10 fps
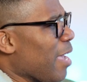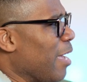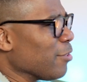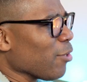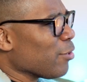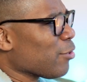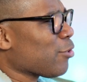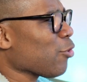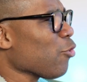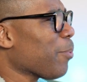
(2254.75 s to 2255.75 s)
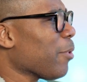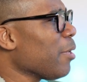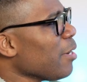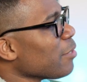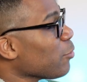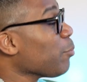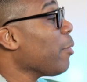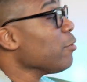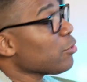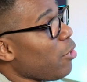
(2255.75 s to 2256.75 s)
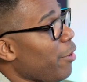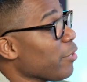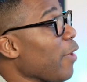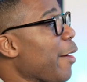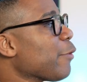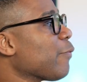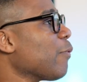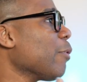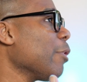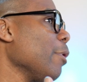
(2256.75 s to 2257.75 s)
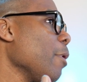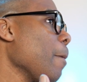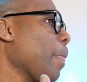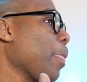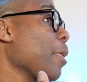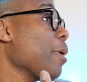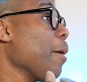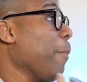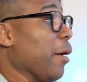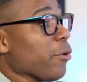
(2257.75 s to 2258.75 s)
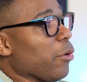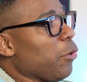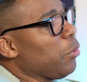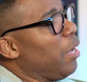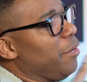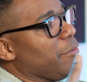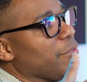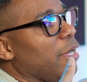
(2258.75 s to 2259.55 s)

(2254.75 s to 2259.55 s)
Yeah, so it's super. So as far as for my girl, like